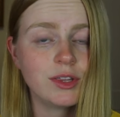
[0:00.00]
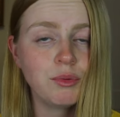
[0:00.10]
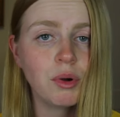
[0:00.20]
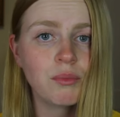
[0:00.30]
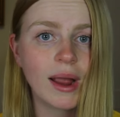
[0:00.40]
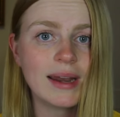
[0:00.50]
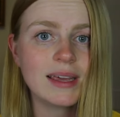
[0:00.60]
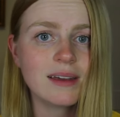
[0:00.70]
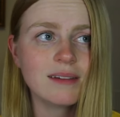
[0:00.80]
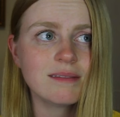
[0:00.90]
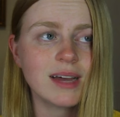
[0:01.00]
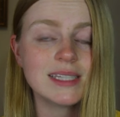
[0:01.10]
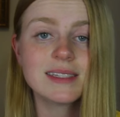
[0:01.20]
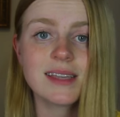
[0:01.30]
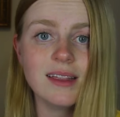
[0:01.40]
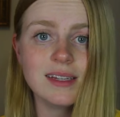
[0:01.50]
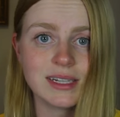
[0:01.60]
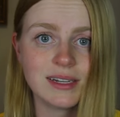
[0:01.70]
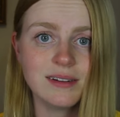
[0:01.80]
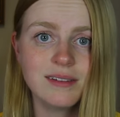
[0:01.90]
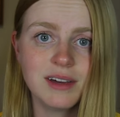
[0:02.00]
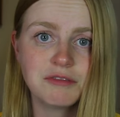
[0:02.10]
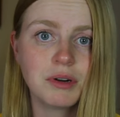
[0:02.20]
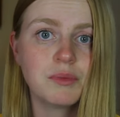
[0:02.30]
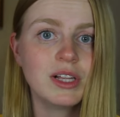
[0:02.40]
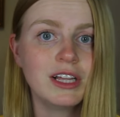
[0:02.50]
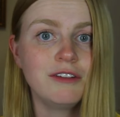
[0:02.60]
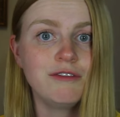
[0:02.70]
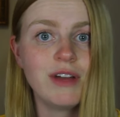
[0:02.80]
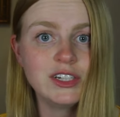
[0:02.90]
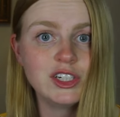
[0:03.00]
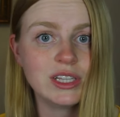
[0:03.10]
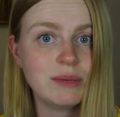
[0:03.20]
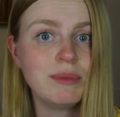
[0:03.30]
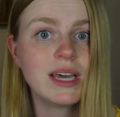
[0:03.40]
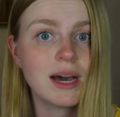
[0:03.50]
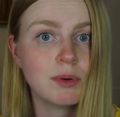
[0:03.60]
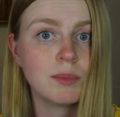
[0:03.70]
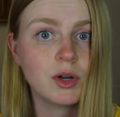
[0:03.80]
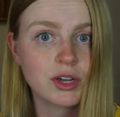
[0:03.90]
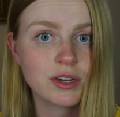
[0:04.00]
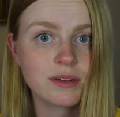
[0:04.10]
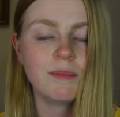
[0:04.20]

You are writing a skeleton of what will eventually become a book.